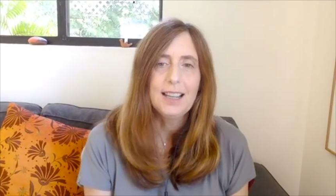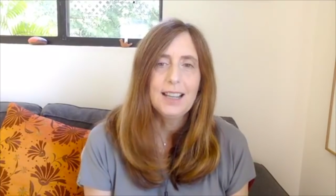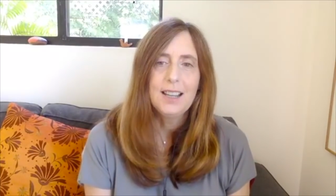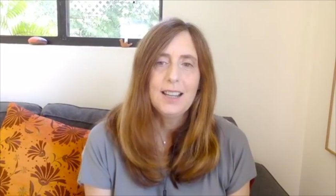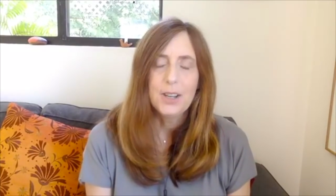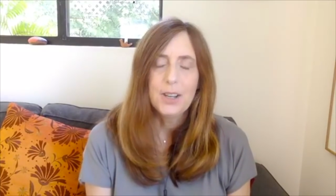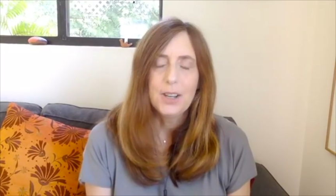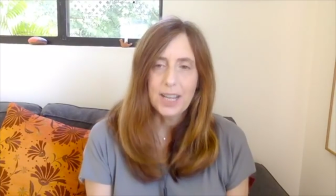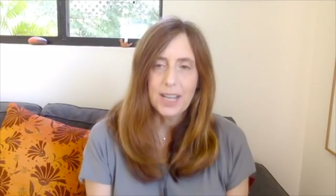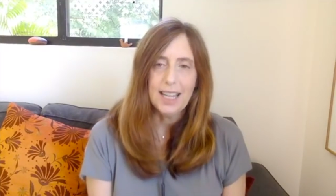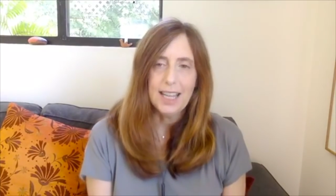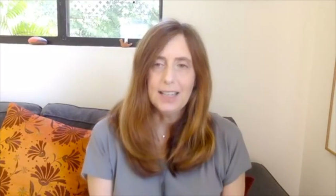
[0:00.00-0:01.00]

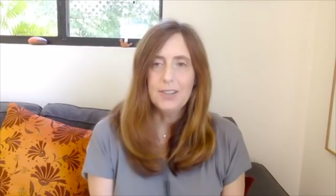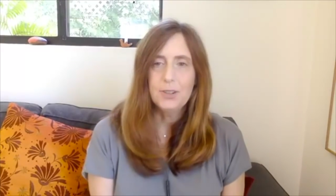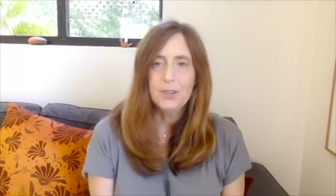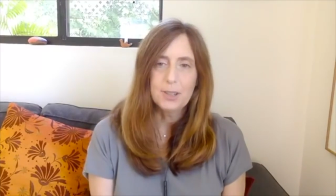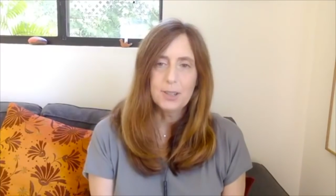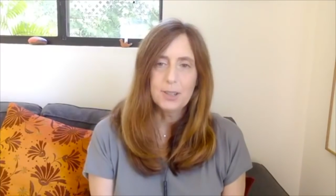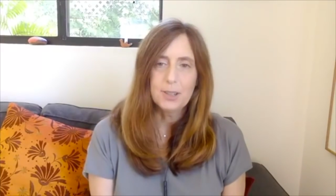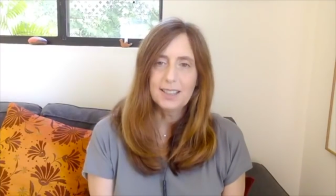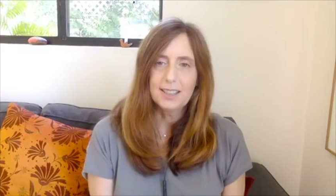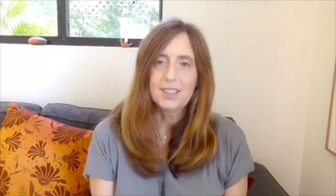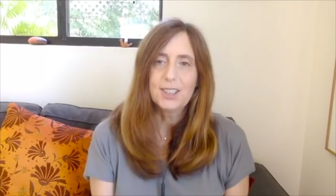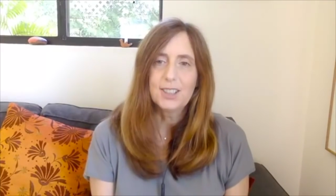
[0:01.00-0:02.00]
okay no matter what the
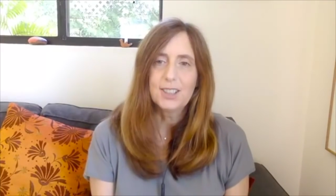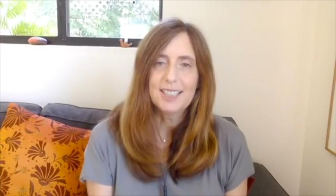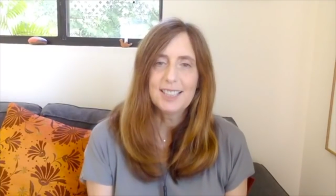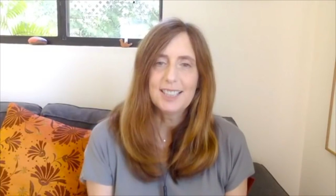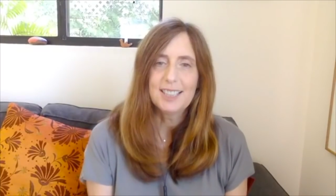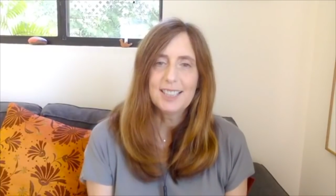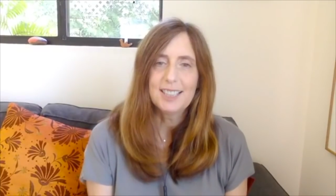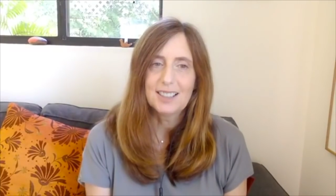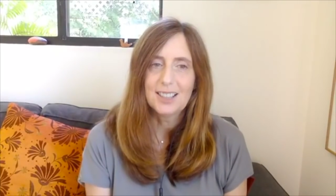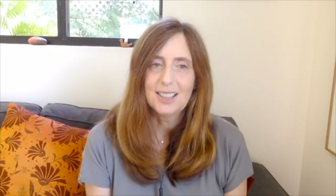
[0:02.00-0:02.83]
circumstances are.